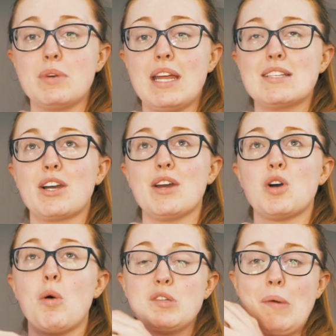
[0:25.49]
We need to go
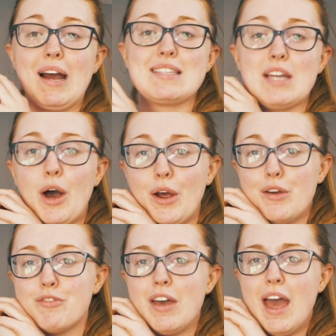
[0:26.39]
to Optimax in
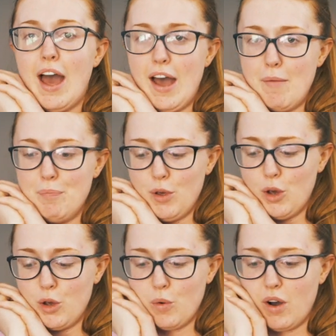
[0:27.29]
Hove,
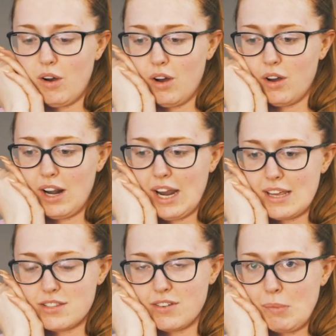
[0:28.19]
who are
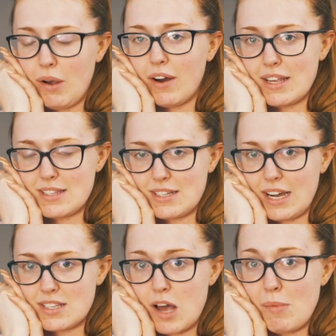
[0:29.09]
lasering my eyes
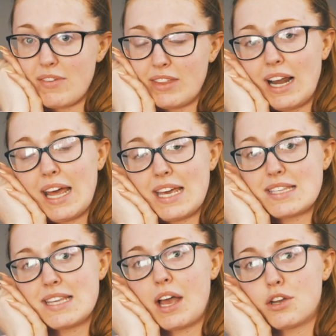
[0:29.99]
today. So I'm having the
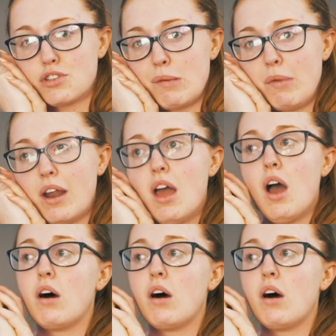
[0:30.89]
LASIK treatment.